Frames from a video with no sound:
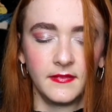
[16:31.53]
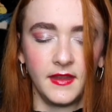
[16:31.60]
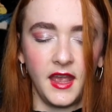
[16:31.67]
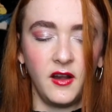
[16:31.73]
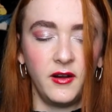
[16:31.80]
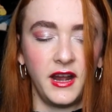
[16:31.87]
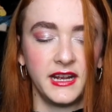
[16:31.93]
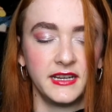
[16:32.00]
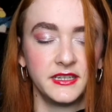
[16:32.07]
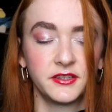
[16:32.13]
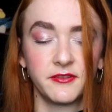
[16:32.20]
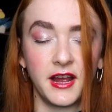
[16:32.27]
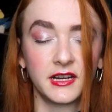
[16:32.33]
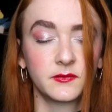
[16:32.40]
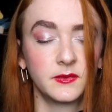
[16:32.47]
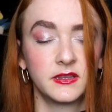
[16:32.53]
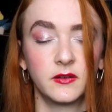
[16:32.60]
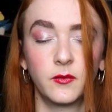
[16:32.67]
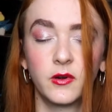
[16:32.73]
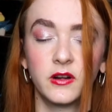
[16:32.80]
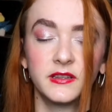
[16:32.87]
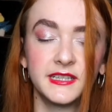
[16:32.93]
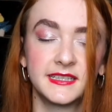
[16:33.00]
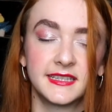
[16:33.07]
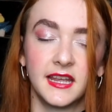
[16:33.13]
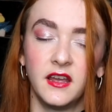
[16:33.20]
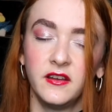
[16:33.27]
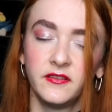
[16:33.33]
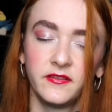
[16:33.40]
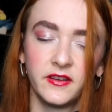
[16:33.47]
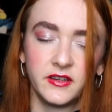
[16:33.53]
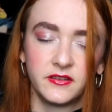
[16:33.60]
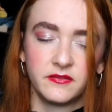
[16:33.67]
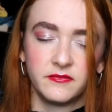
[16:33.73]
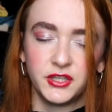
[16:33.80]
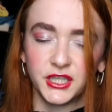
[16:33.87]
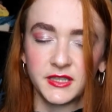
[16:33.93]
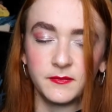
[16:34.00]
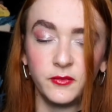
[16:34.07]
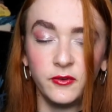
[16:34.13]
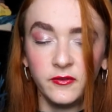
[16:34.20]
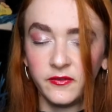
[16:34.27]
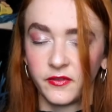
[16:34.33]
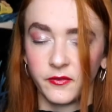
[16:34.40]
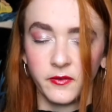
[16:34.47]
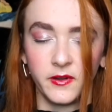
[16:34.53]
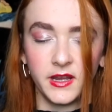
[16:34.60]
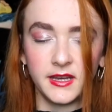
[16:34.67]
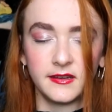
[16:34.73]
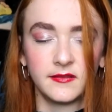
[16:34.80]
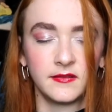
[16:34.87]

how I interact with the world itself and just move through it.